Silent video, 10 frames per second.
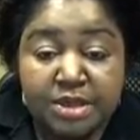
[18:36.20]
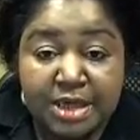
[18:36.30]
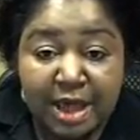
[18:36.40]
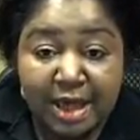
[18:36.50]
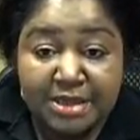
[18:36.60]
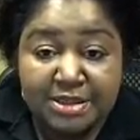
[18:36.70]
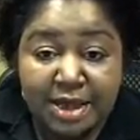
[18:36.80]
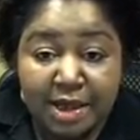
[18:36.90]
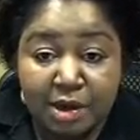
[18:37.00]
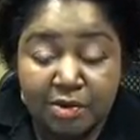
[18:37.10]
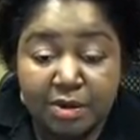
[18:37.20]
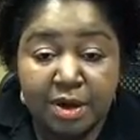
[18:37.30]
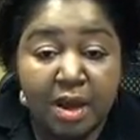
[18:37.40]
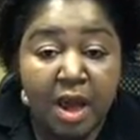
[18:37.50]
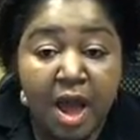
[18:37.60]
Tie it down
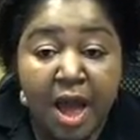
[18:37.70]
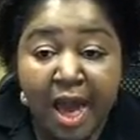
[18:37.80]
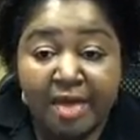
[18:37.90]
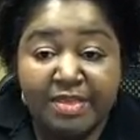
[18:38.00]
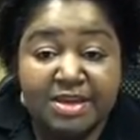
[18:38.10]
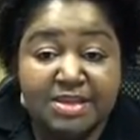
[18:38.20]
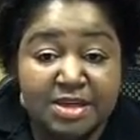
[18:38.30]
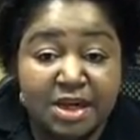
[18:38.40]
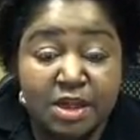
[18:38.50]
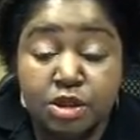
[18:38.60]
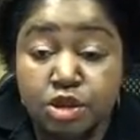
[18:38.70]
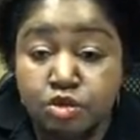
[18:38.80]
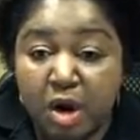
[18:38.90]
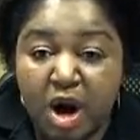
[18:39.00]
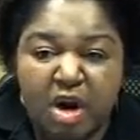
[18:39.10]
and then sit on the
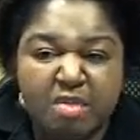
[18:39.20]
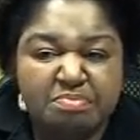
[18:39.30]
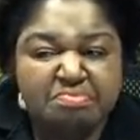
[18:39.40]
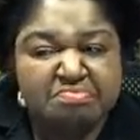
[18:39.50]
dryer.